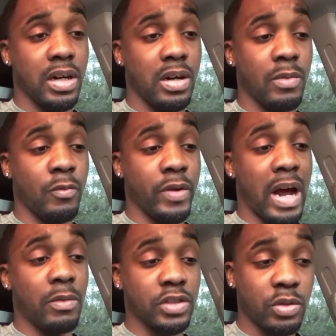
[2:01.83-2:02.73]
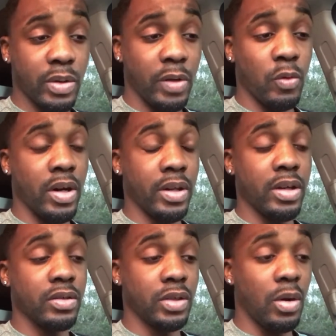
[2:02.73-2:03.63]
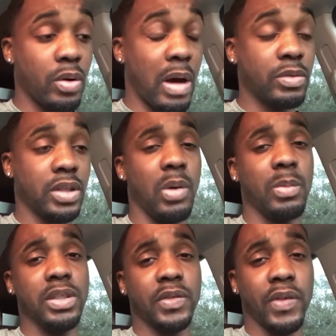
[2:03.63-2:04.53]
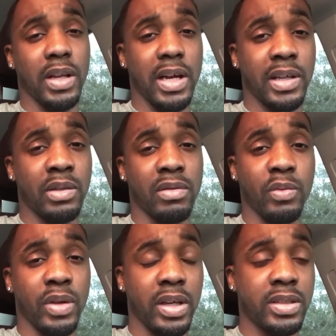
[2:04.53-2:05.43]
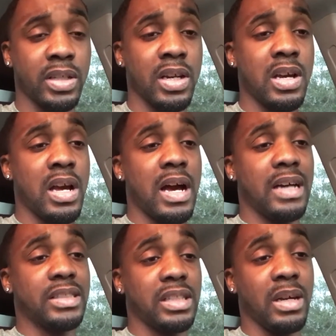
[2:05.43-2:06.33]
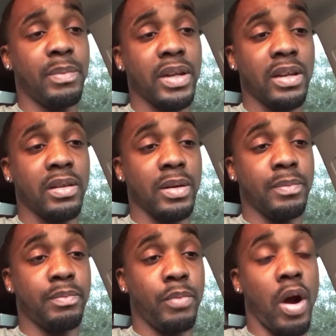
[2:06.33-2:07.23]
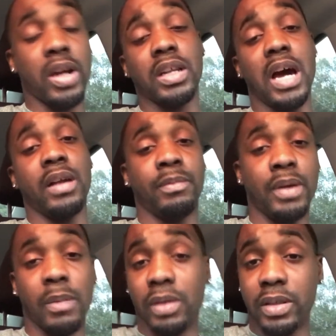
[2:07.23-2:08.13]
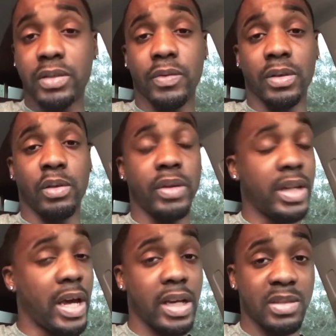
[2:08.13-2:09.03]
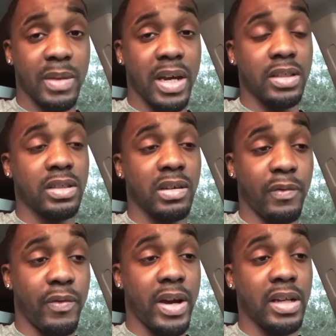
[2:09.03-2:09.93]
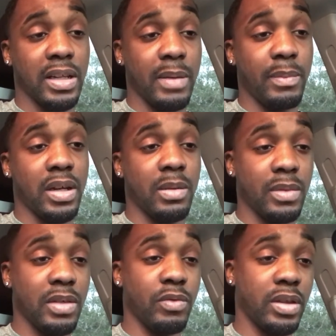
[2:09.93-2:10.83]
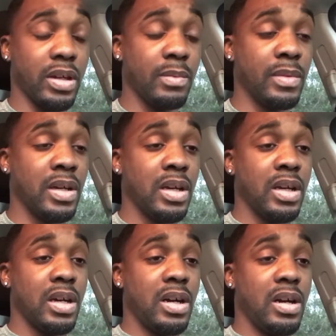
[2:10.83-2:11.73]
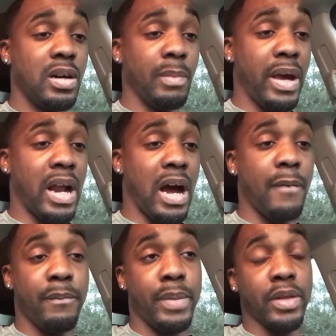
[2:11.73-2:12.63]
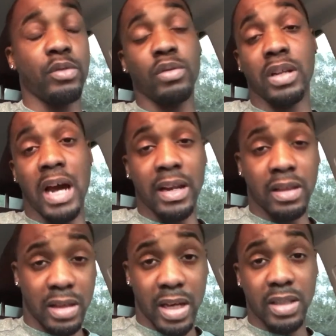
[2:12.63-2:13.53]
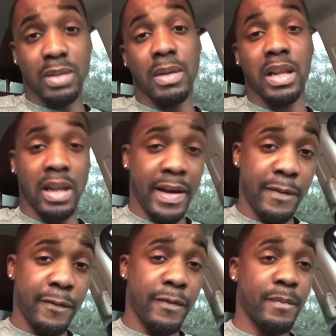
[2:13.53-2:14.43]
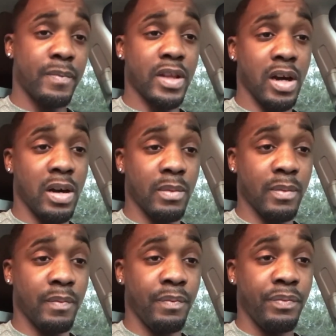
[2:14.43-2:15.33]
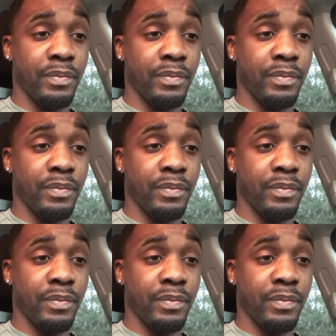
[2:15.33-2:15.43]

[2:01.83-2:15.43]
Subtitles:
When I was 21 years old, I was homeless for like 3 weeks. I slept in the parking lot of Publix for 3 days, man, until a friend let me come live with them. Man, I've been through a lot of things in my life. And